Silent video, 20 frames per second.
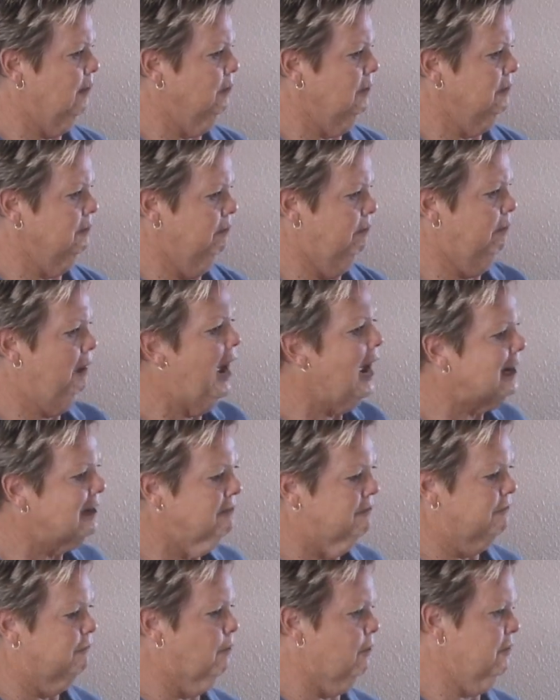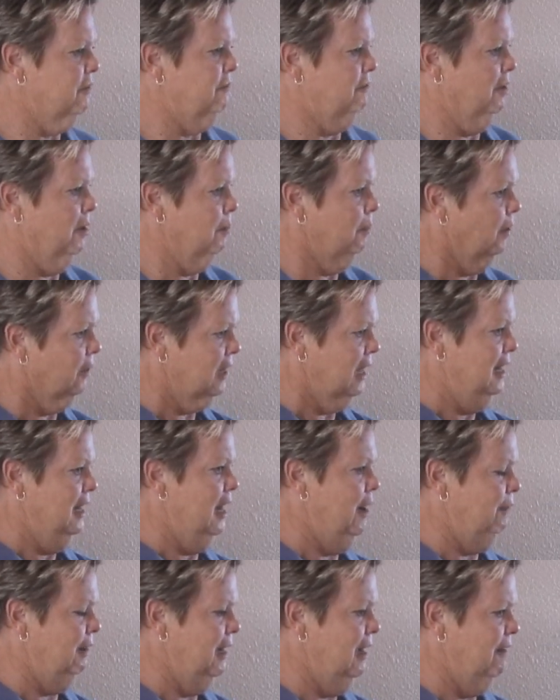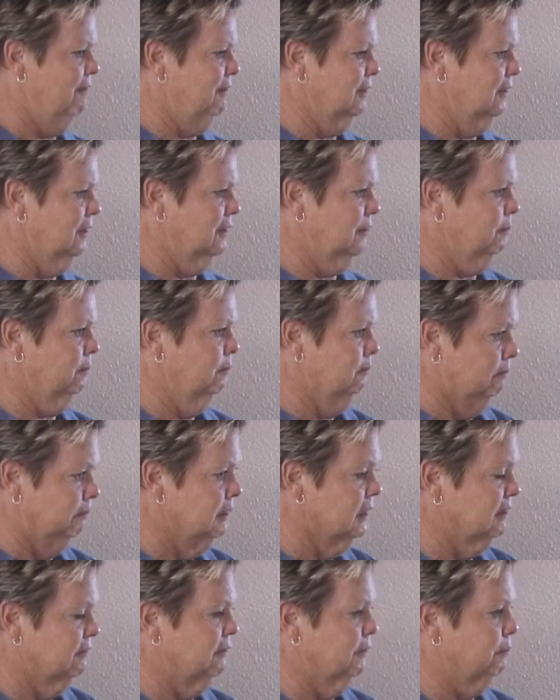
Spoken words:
went back and forth from, okay, now I have a little bit